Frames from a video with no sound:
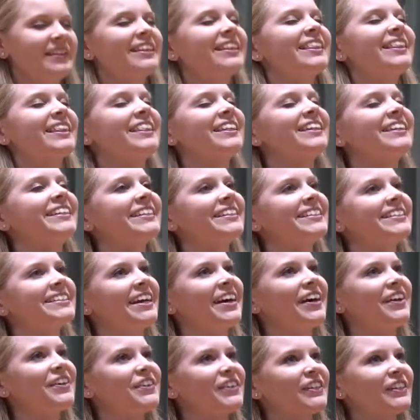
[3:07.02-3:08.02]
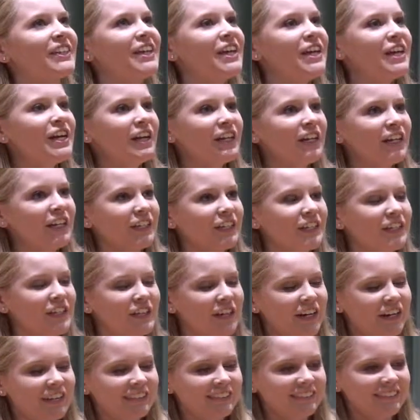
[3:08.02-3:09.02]
the thing is, Ashley, it's
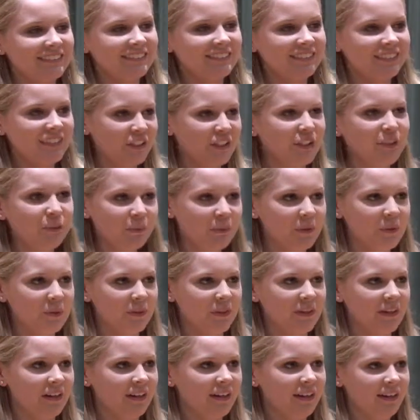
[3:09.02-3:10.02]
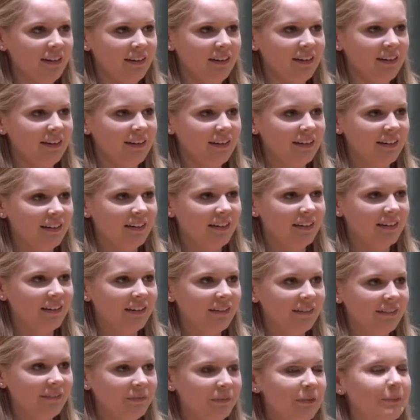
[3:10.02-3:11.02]
not you up there.
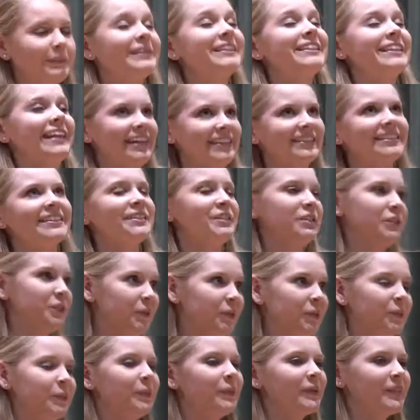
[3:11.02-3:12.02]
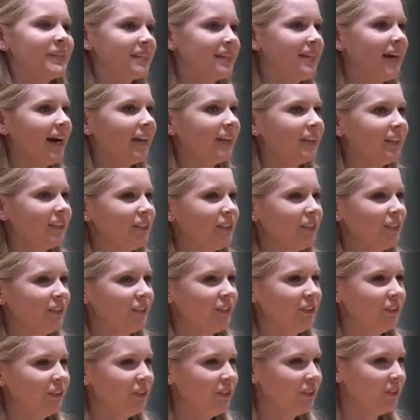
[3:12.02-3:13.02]
me yes, it's you, but it's not
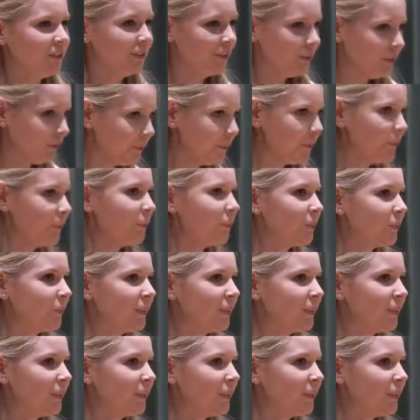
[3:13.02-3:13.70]
you.